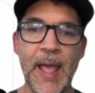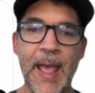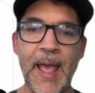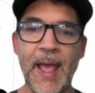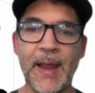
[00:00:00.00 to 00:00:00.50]

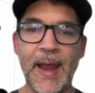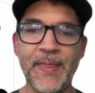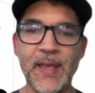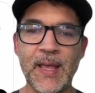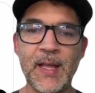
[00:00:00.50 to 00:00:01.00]
And
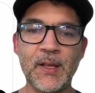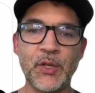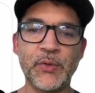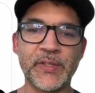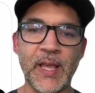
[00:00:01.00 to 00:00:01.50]
at the end,
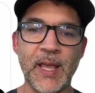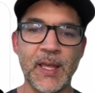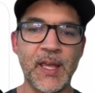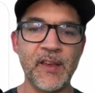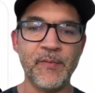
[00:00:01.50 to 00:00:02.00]
you say,
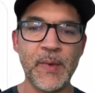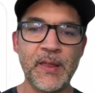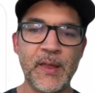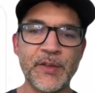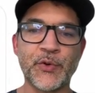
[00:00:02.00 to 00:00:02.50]
give me
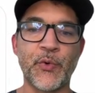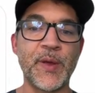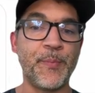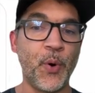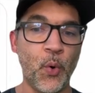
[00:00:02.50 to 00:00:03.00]
this
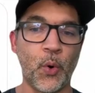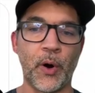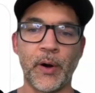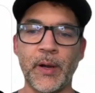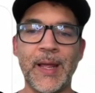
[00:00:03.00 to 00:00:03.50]

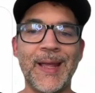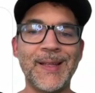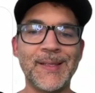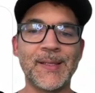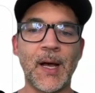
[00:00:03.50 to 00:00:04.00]
report
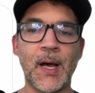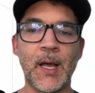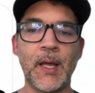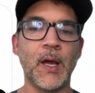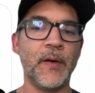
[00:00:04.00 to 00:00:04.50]

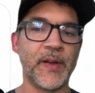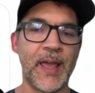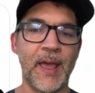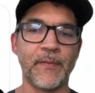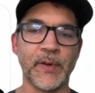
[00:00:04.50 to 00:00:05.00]
inside of a
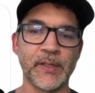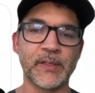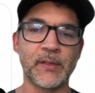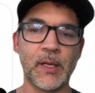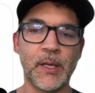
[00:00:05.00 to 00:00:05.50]
canvas.